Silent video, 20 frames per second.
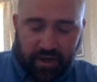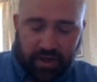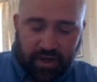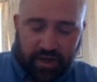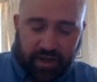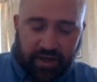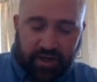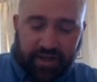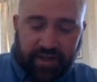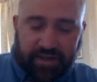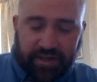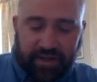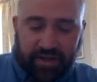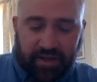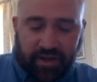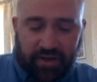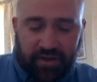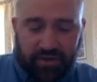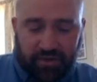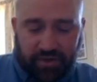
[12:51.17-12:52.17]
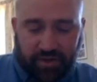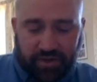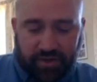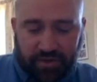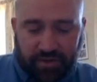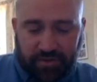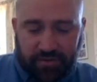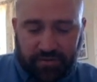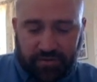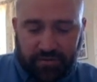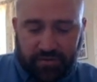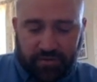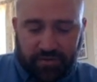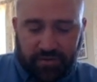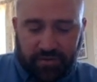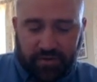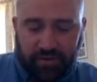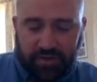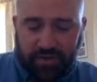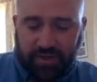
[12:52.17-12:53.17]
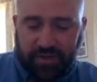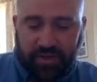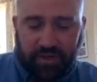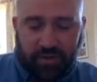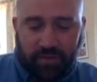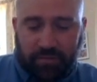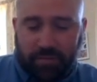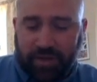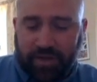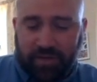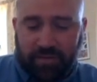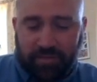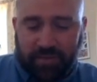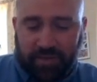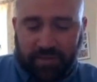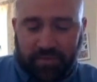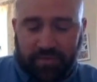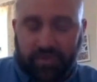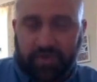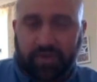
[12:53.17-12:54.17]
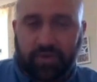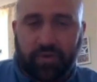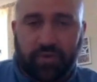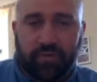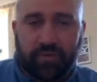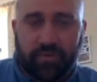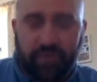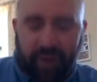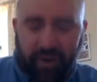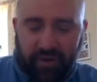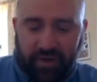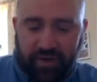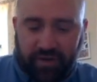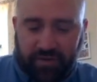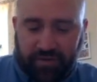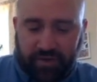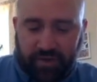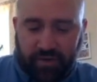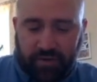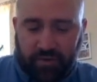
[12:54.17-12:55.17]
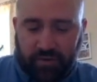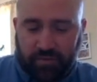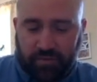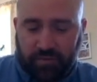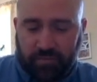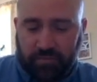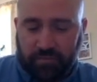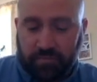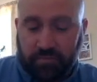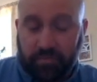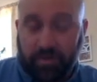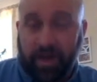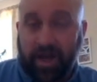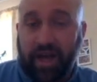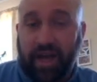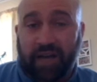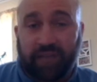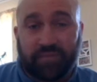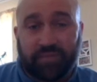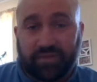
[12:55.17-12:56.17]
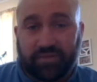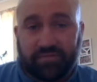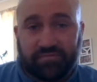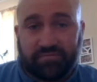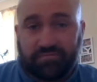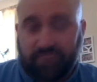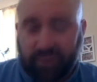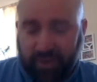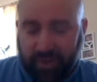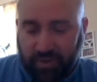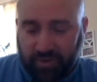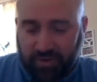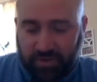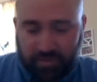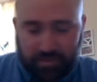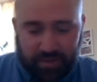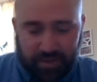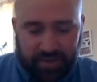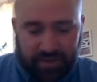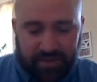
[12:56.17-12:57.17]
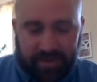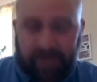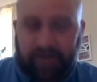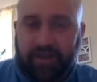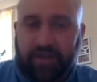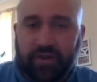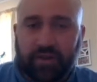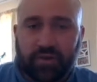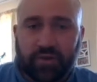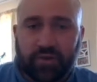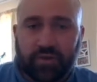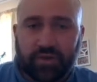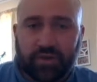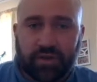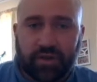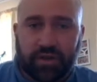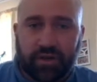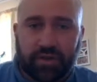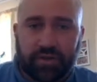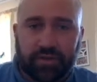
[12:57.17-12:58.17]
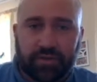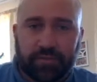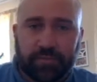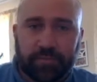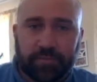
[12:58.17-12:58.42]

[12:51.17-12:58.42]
In 1800, still many people saw very few, perhaps the altarpiece at their local church.